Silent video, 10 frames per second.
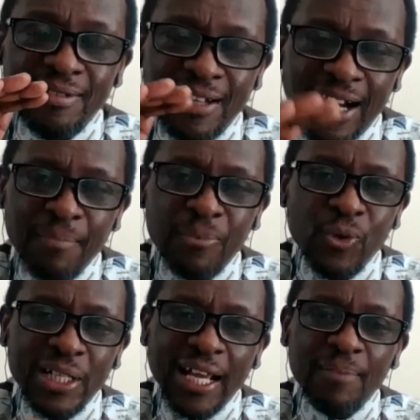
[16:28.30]
come to
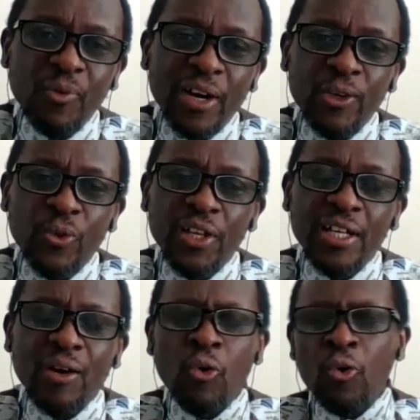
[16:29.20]
a time where you think,
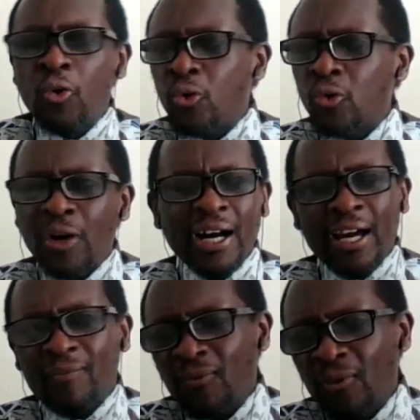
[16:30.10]
oh, I
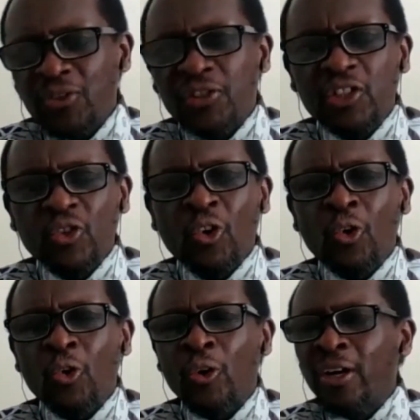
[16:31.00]
have lost it.
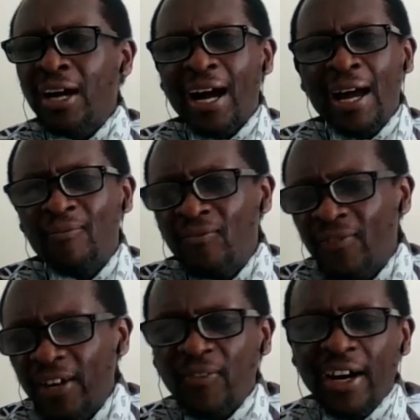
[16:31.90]
Oh, I am
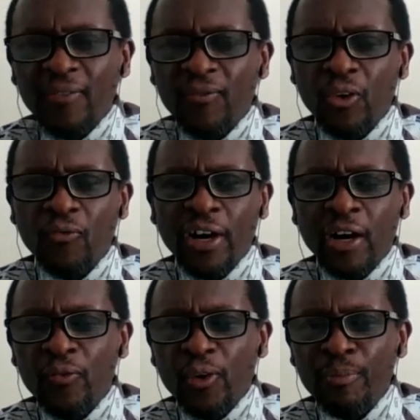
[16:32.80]
very far
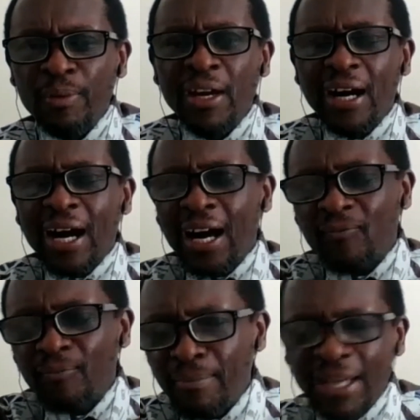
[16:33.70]
away from him. I have
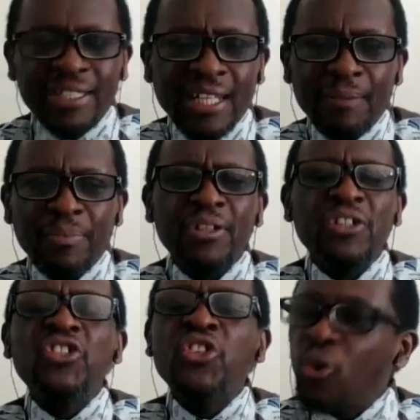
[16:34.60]
messed up.
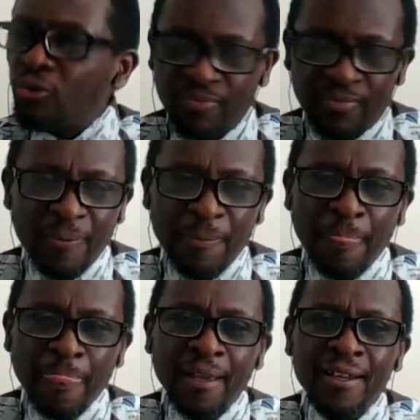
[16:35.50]
No,
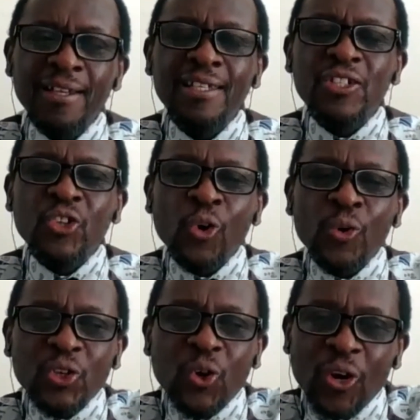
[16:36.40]
he's always
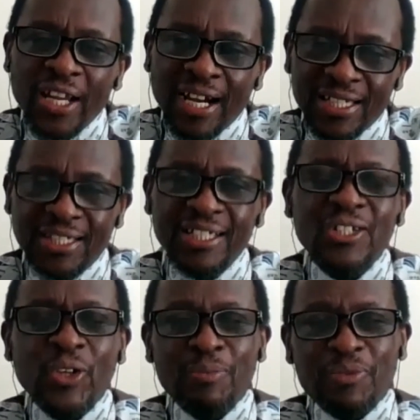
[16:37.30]
calling us
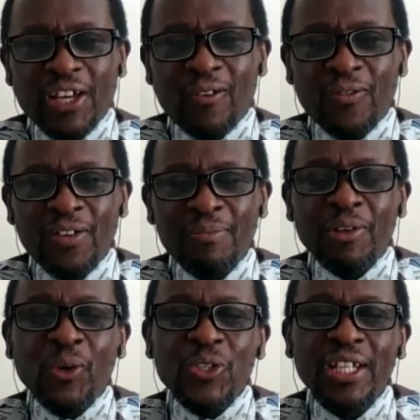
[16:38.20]
to himself
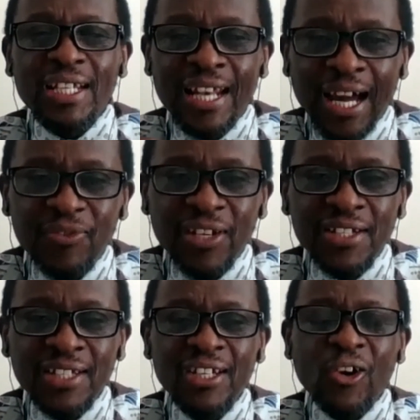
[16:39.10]
because he loves
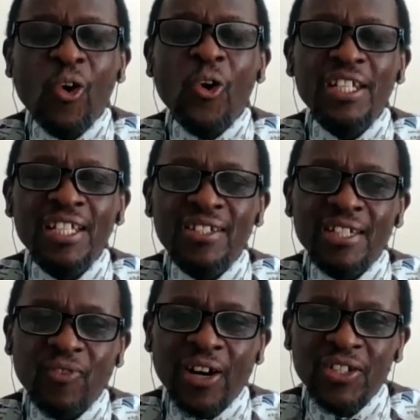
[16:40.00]
us. All he needs is
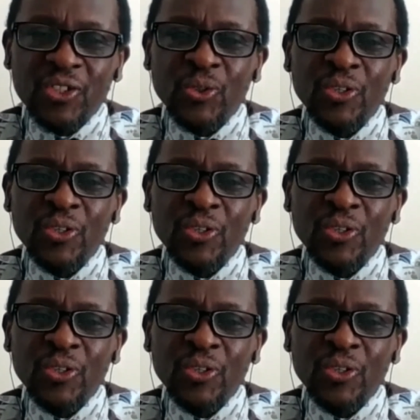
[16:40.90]
for us to